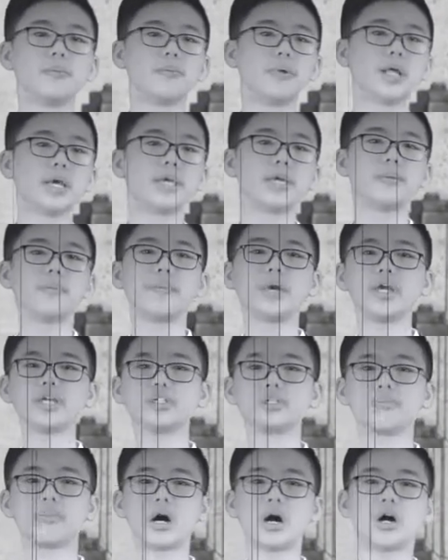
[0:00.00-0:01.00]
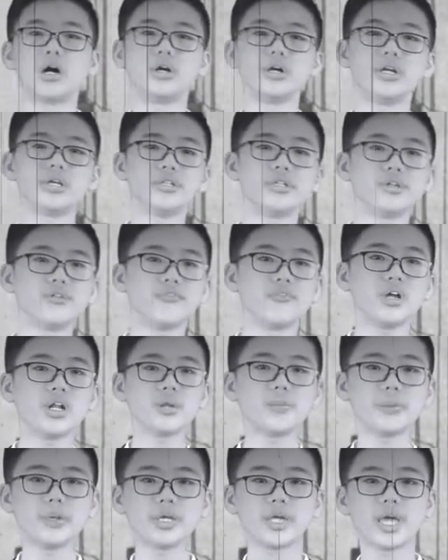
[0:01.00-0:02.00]
playing a major part in
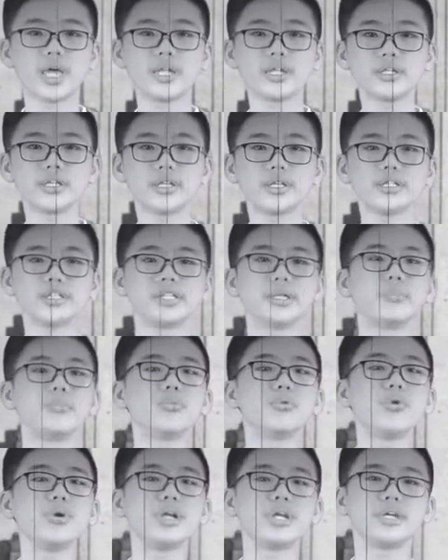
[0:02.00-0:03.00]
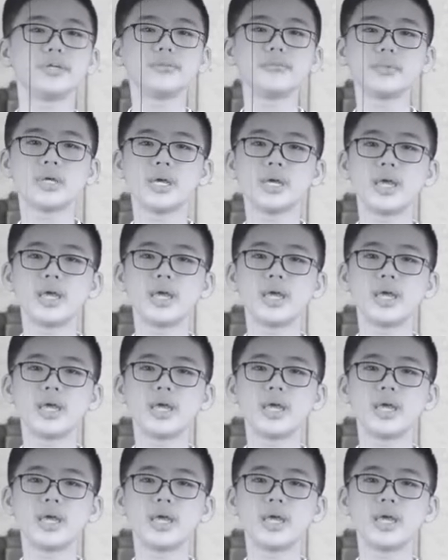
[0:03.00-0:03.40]
developing anti-submarine